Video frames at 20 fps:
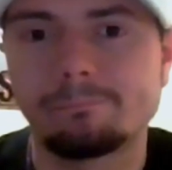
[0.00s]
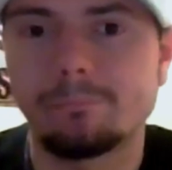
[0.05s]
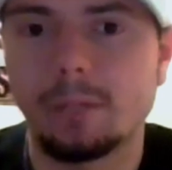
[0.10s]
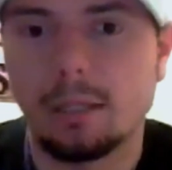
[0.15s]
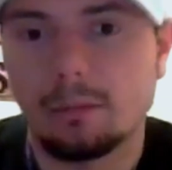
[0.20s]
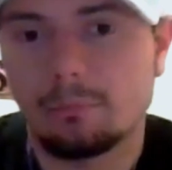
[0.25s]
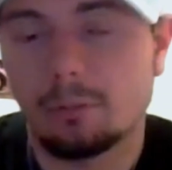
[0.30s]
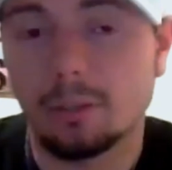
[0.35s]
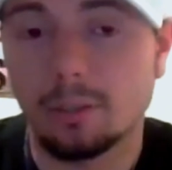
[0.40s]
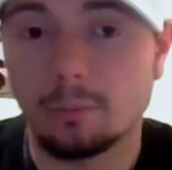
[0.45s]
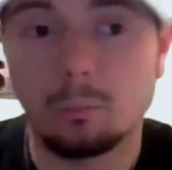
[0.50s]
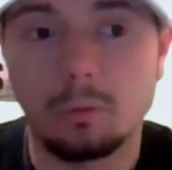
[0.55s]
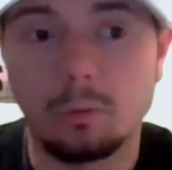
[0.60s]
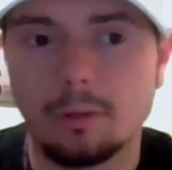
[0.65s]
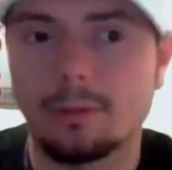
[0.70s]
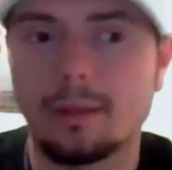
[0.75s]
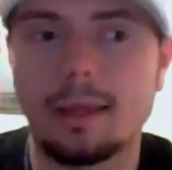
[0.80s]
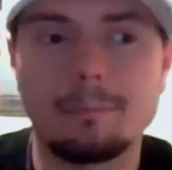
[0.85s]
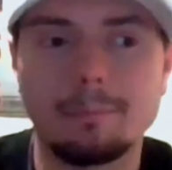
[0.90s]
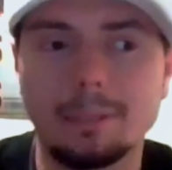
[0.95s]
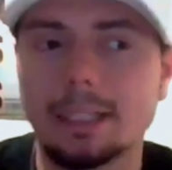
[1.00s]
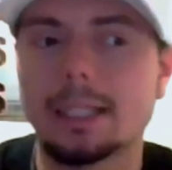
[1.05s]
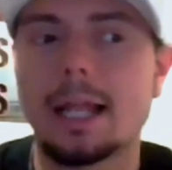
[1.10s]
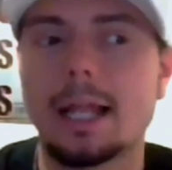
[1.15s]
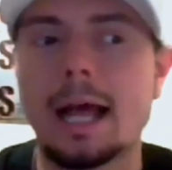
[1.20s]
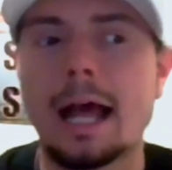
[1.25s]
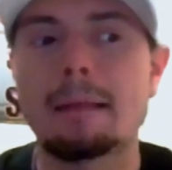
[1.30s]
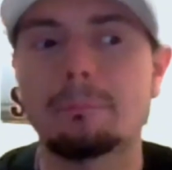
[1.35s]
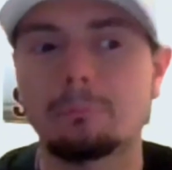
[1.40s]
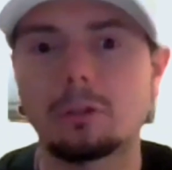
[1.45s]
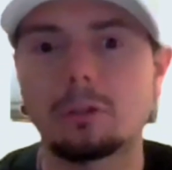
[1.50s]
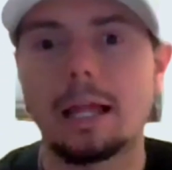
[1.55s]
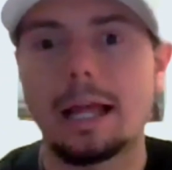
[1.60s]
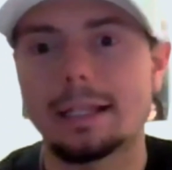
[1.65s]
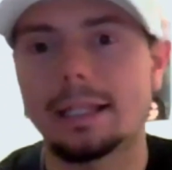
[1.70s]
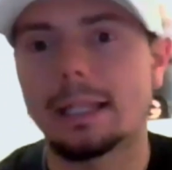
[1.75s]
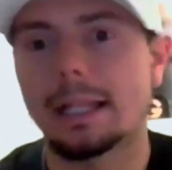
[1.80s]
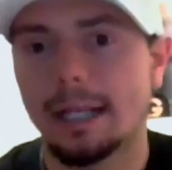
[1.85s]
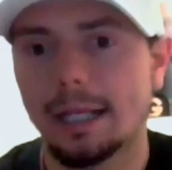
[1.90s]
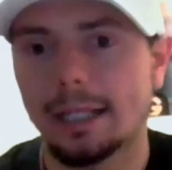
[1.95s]
It really was. I mean, I'm
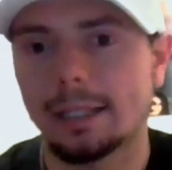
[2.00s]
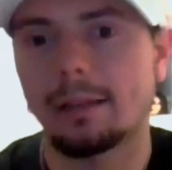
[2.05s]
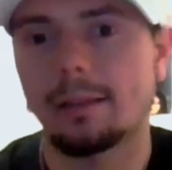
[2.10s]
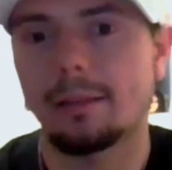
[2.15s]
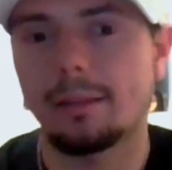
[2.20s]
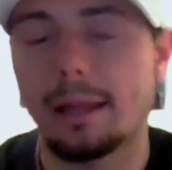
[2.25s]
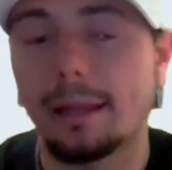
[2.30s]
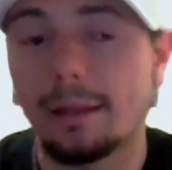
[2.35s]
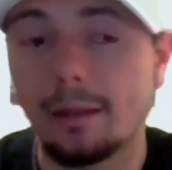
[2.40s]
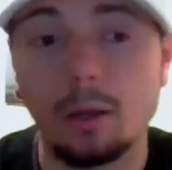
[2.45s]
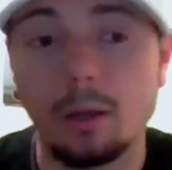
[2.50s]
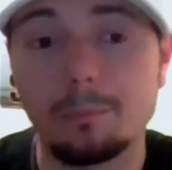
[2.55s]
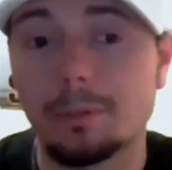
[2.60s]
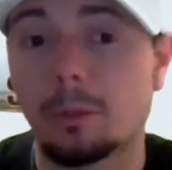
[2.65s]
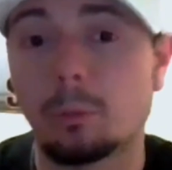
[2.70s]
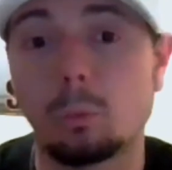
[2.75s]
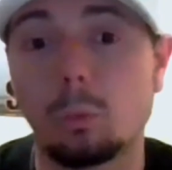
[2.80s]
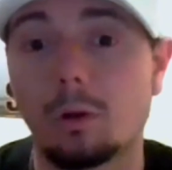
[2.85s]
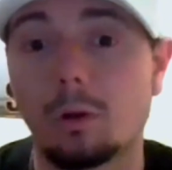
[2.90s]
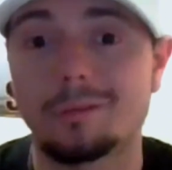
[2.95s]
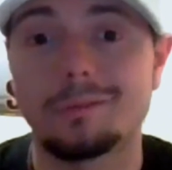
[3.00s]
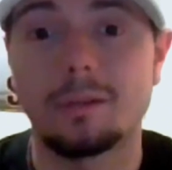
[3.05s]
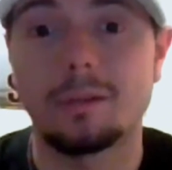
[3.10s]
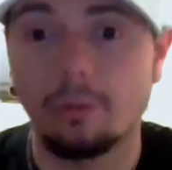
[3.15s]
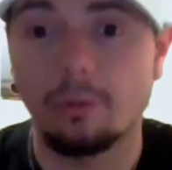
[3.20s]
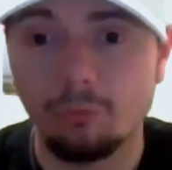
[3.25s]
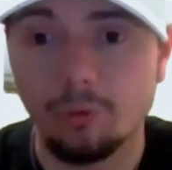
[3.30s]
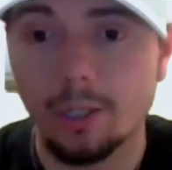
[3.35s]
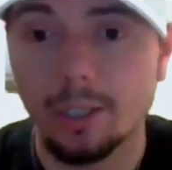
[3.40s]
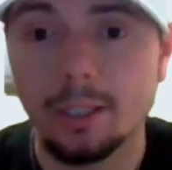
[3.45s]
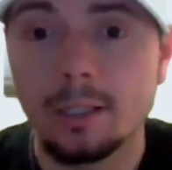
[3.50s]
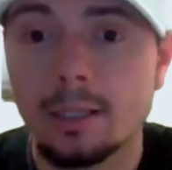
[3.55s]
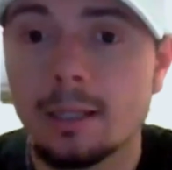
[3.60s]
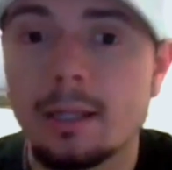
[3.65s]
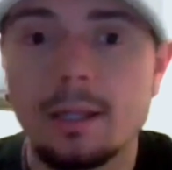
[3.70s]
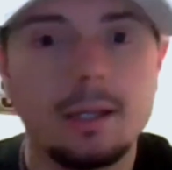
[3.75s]
glad that I got to stay up and watch this fight.